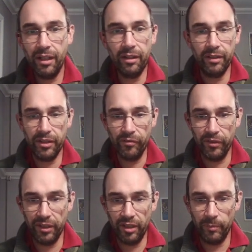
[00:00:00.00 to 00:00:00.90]
Oh, he's
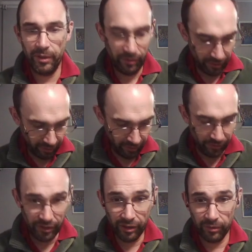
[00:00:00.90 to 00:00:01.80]
through the armor.
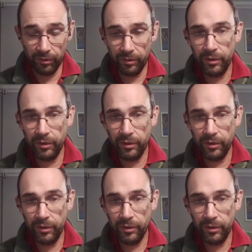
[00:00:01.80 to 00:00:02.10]
Oh no.